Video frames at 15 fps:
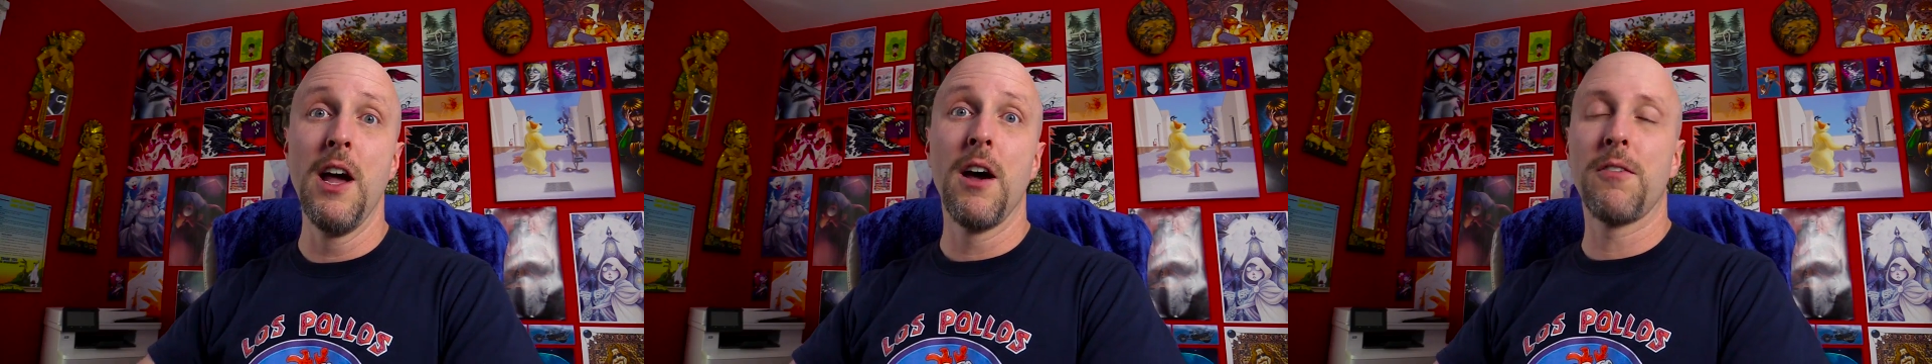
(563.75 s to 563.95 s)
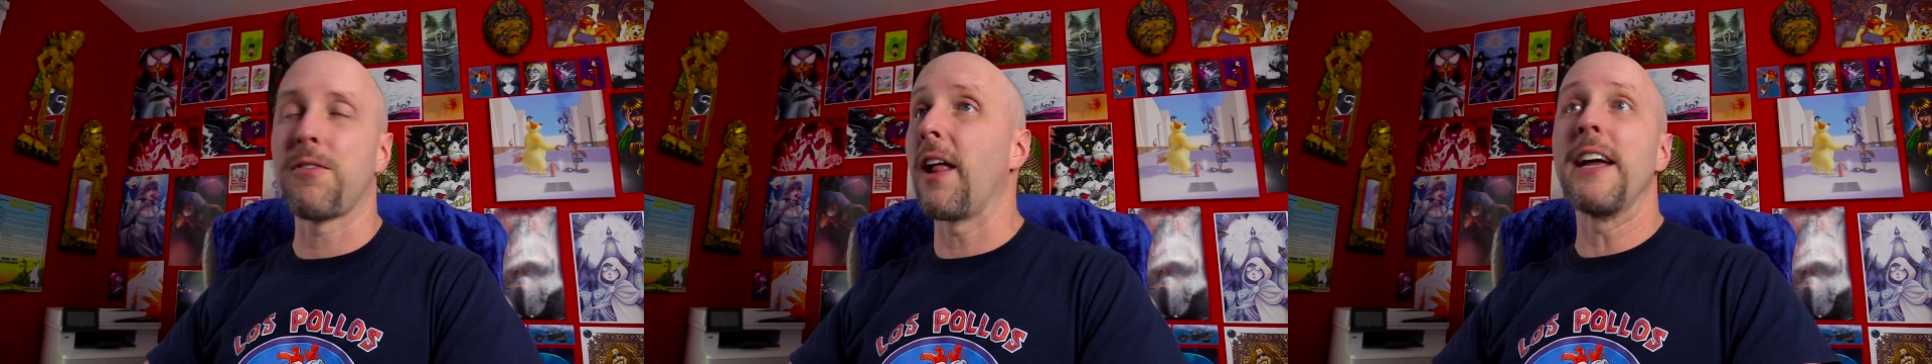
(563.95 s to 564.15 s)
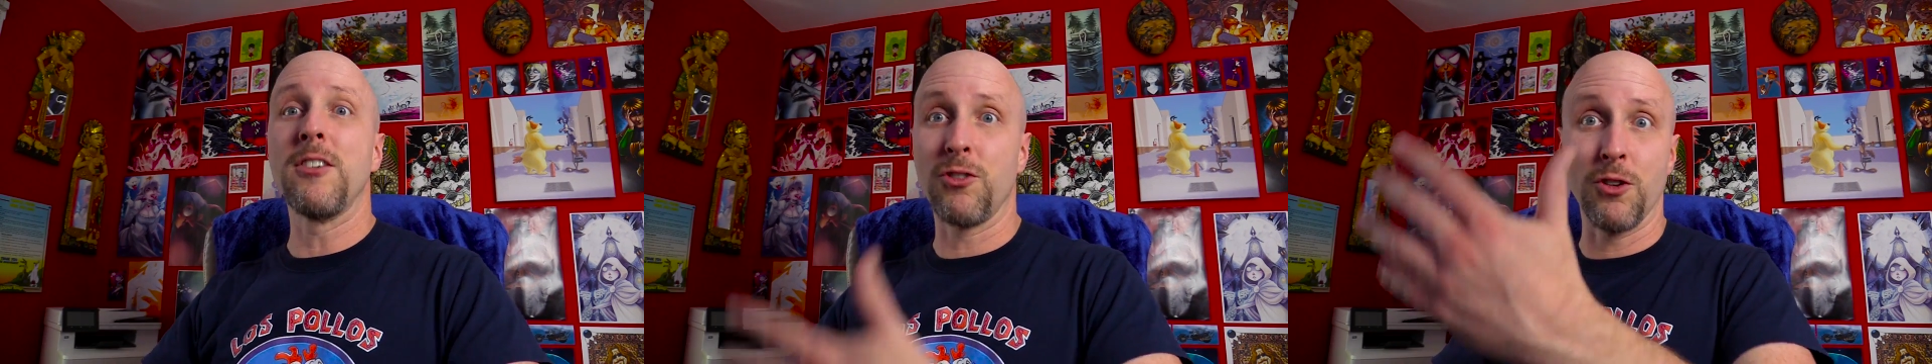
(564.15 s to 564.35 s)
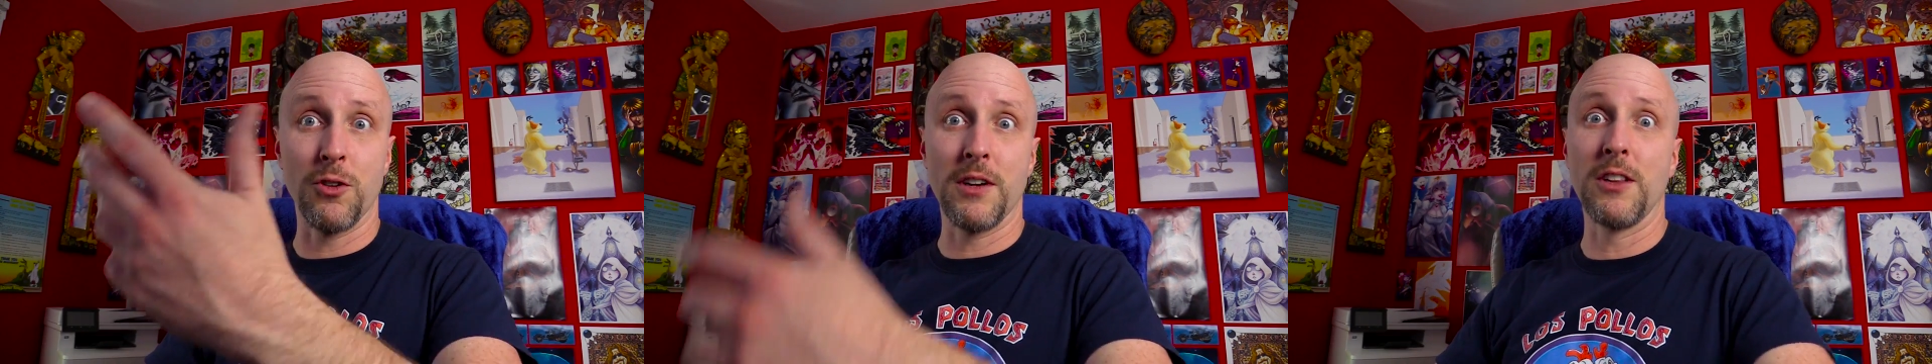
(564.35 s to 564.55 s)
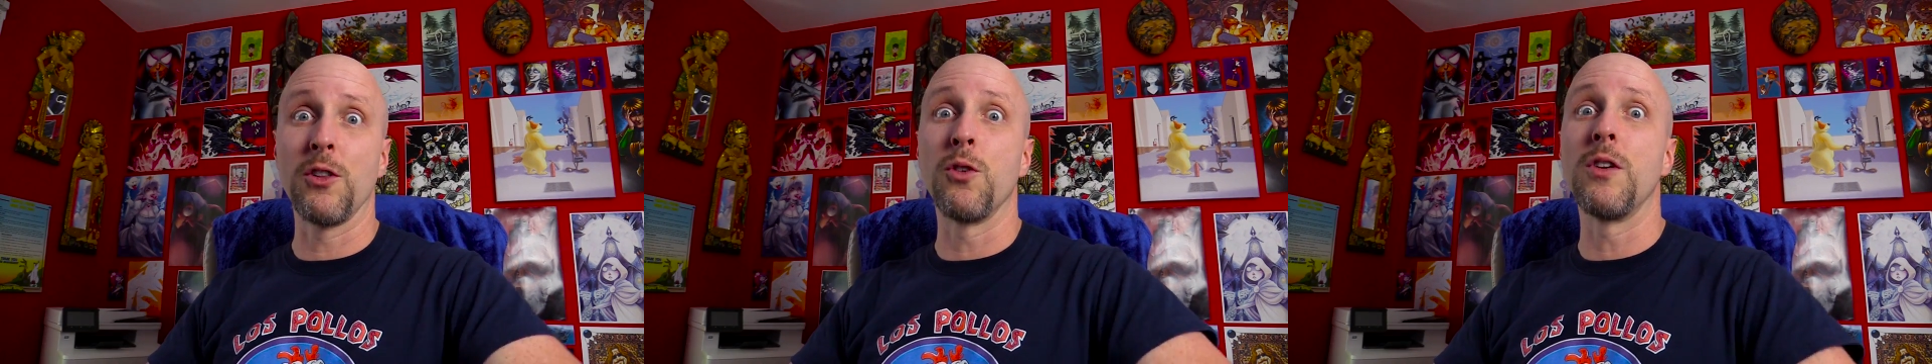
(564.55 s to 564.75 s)

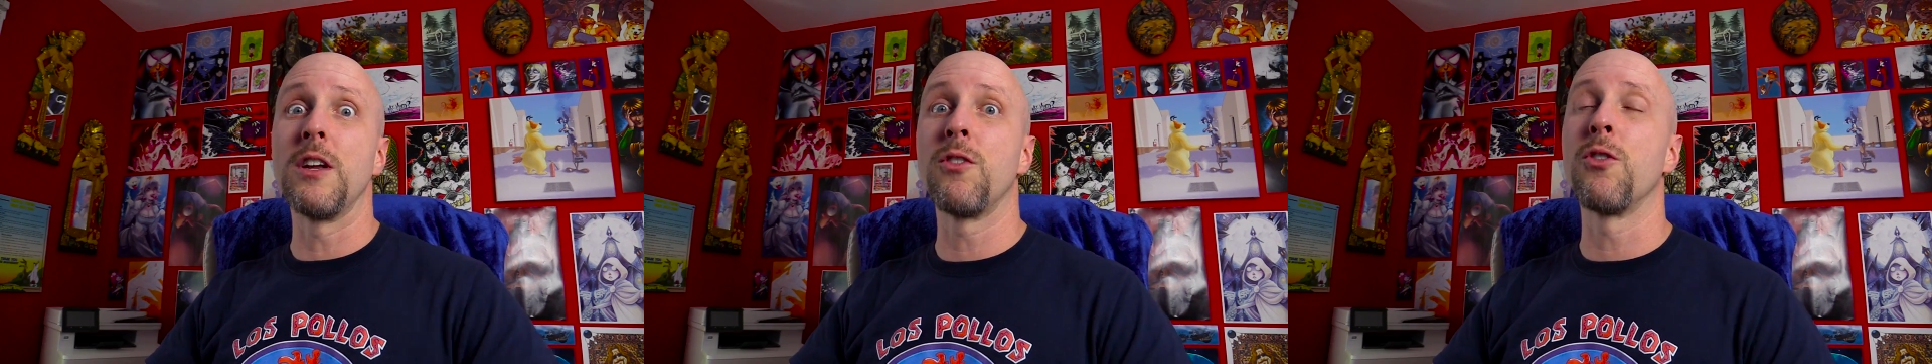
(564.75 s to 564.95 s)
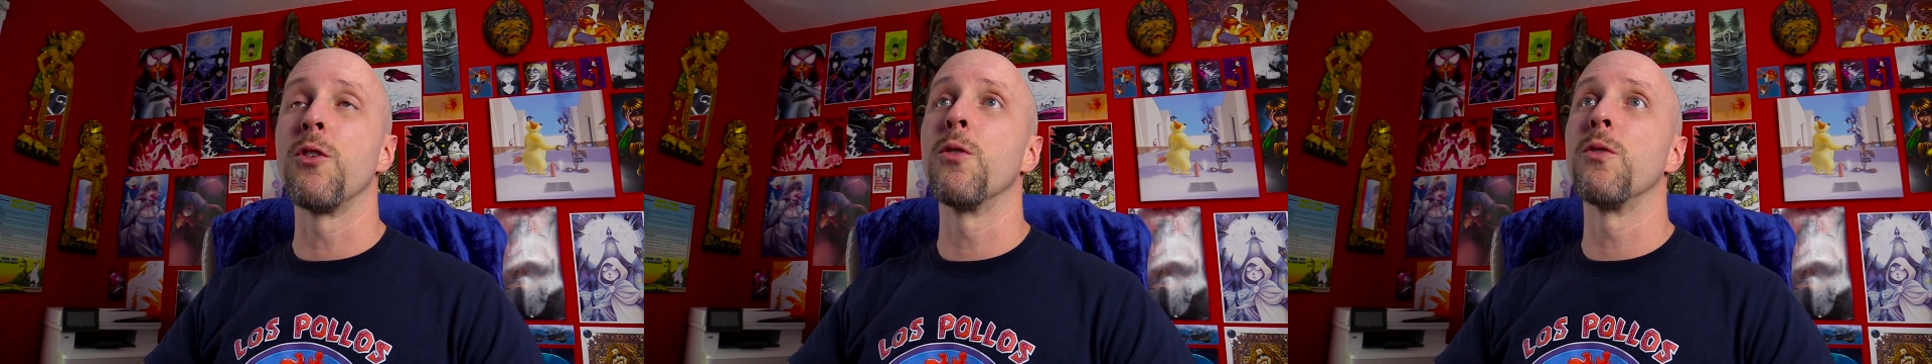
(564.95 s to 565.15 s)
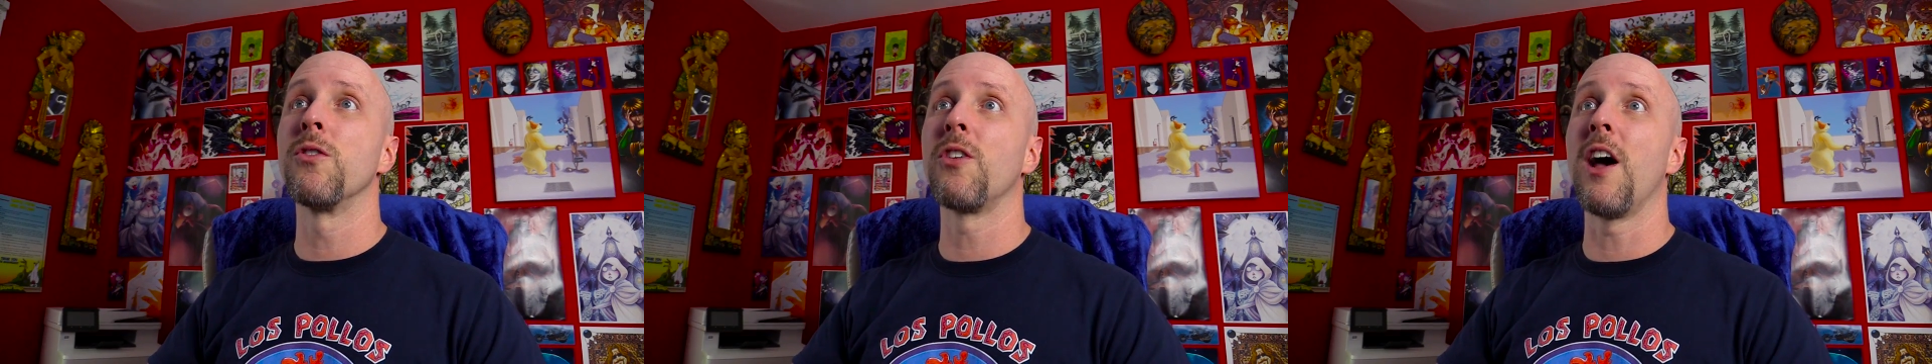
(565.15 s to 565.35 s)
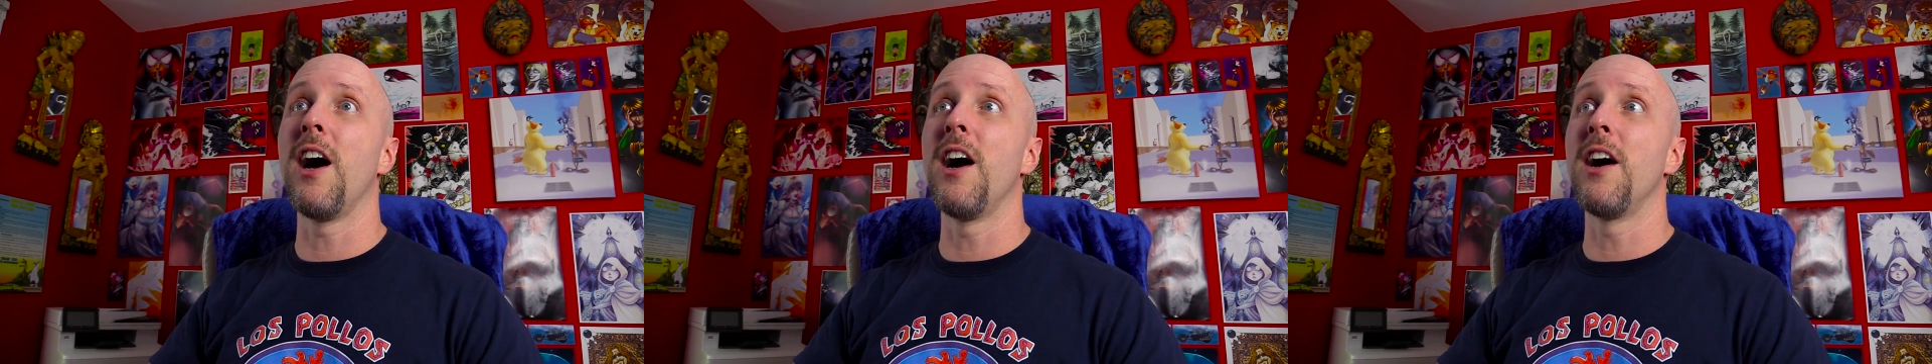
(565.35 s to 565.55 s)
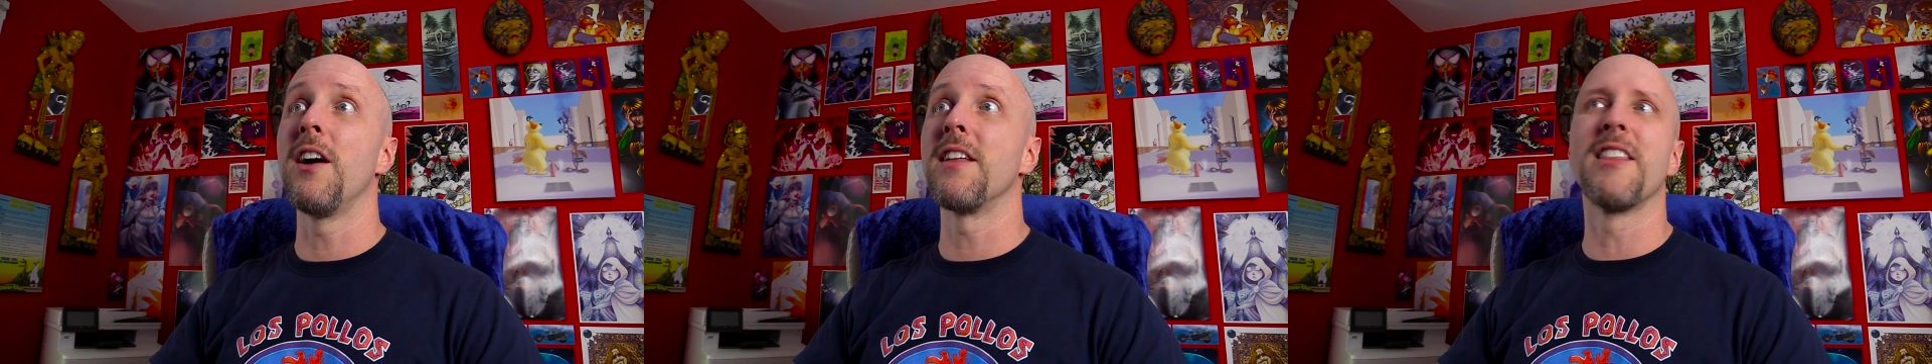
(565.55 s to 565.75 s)
Fleischer and Looney Tunes,
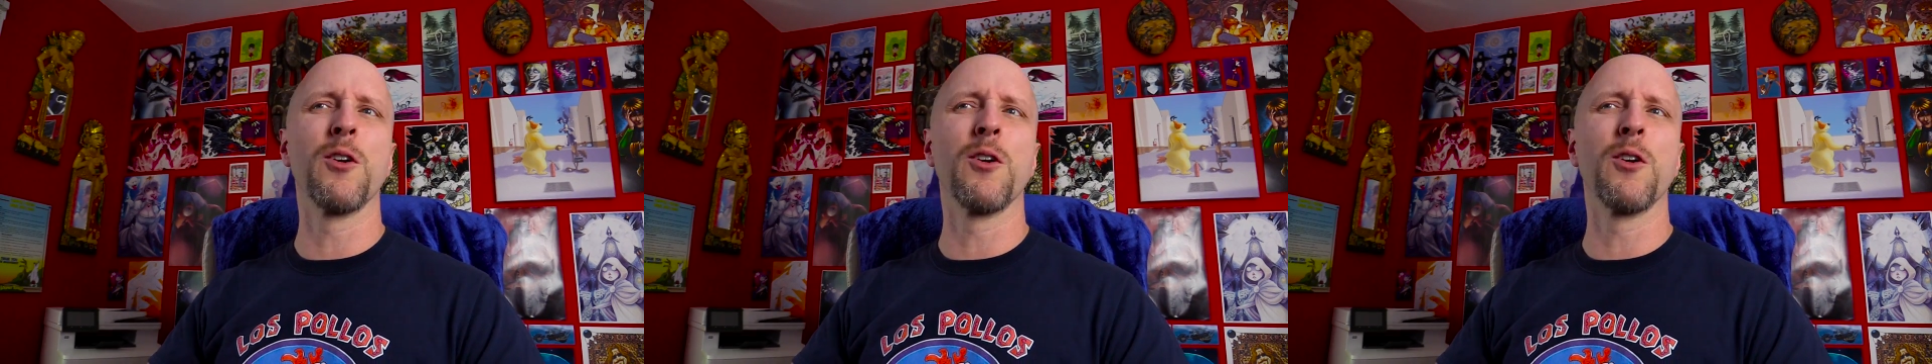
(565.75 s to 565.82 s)
uh,